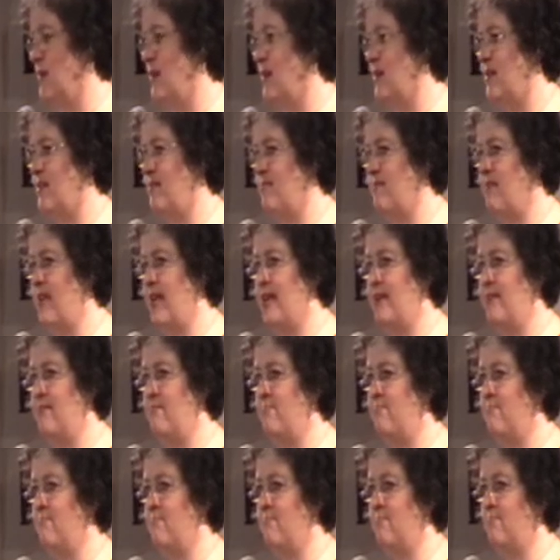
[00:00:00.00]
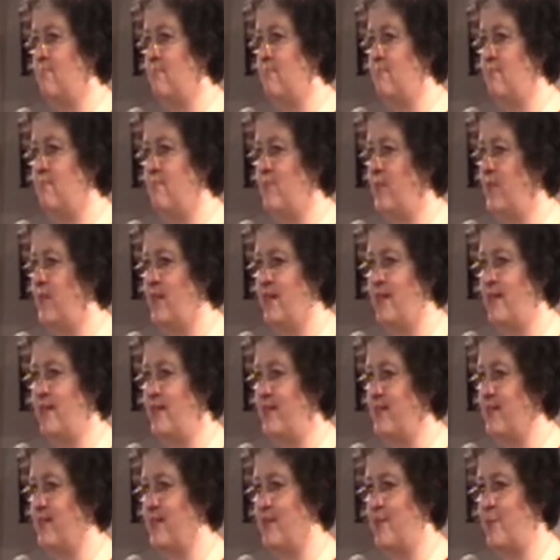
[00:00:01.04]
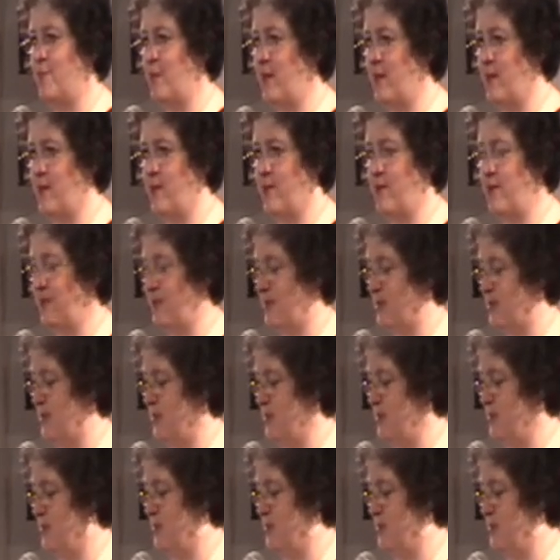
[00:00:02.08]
and then years had passed.